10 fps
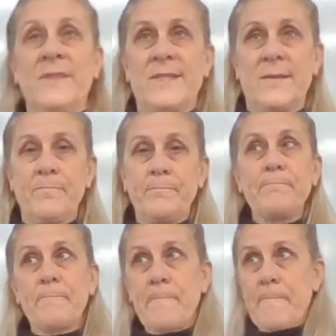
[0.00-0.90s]
is it?
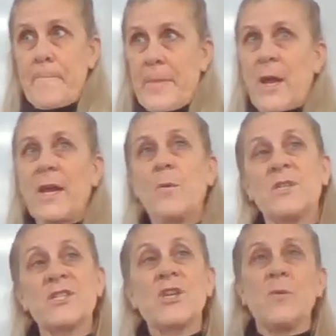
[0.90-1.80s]
Okay, what
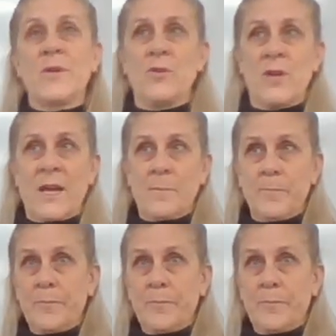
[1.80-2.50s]
does cubic look like?